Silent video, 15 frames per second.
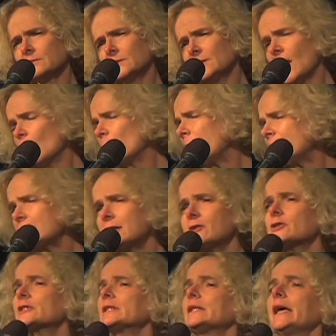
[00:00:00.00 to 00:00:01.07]
Now, many
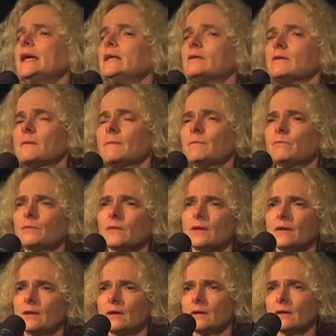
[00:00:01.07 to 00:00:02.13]
years later,
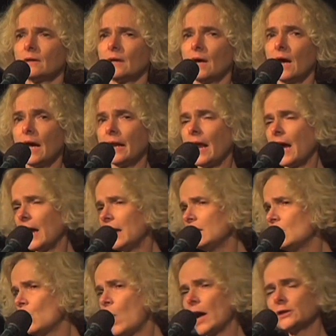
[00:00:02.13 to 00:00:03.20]
and
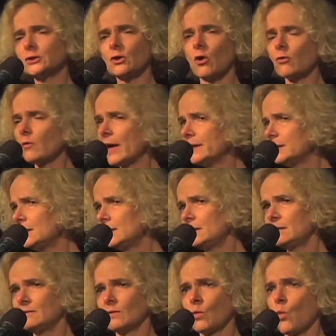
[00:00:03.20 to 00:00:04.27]
I was
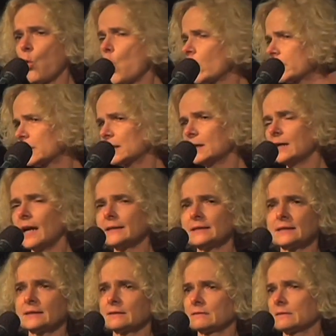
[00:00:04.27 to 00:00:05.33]
already working as a,